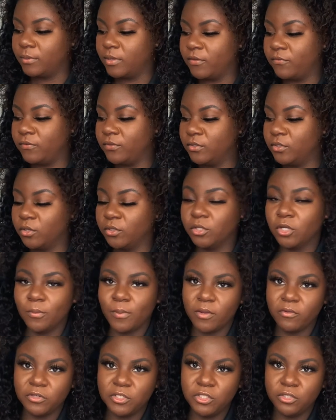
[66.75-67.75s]
If you don't know
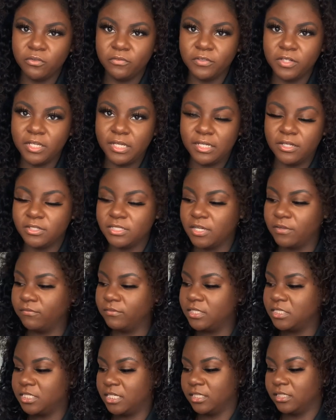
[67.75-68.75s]
about Reshoevn8r,
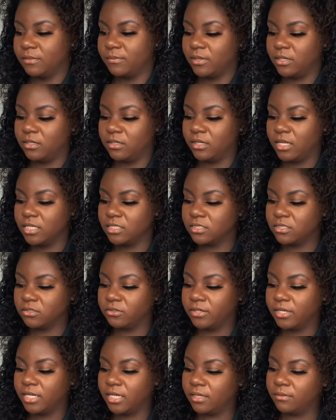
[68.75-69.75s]
definitely check them out on
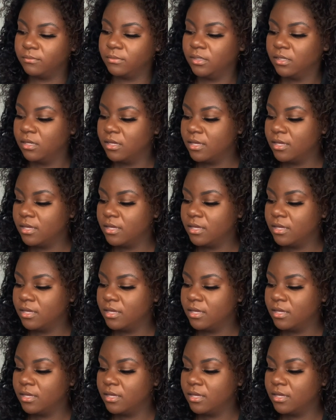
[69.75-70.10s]
Instagram.